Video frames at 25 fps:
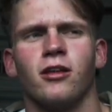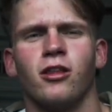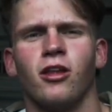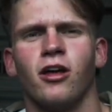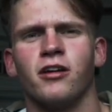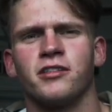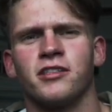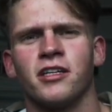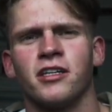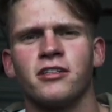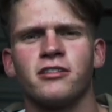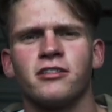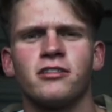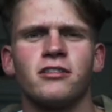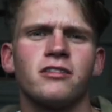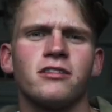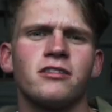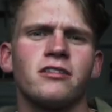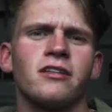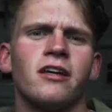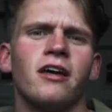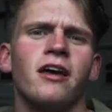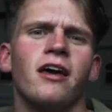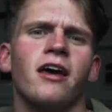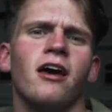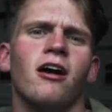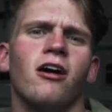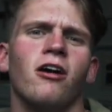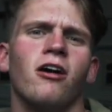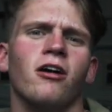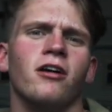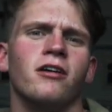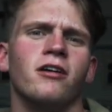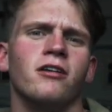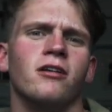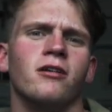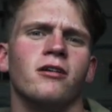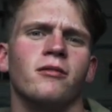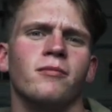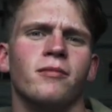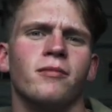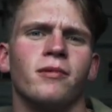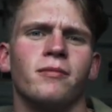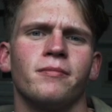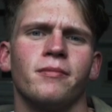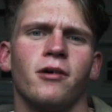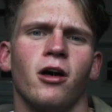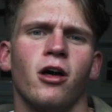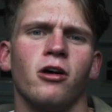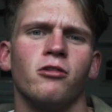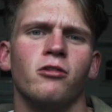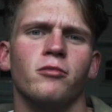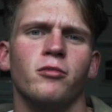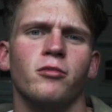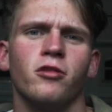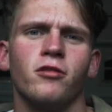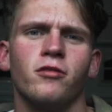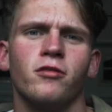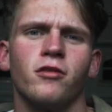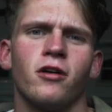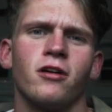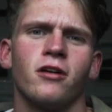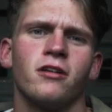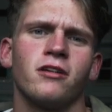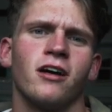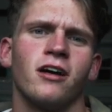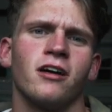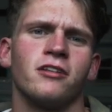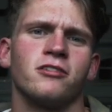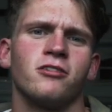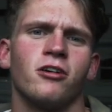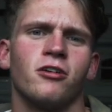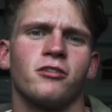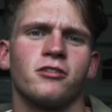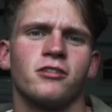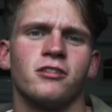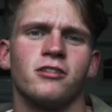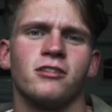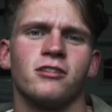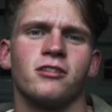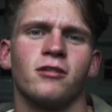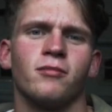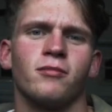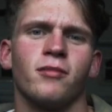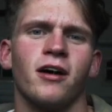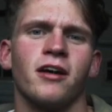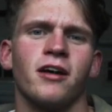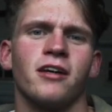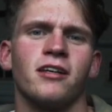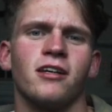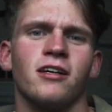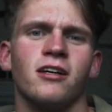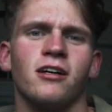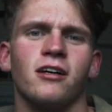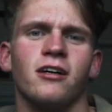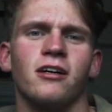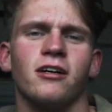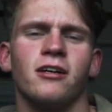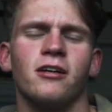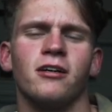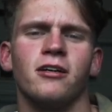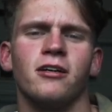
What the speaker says: Los Angeles on Hollywood Boulevard. I talked to somebody in I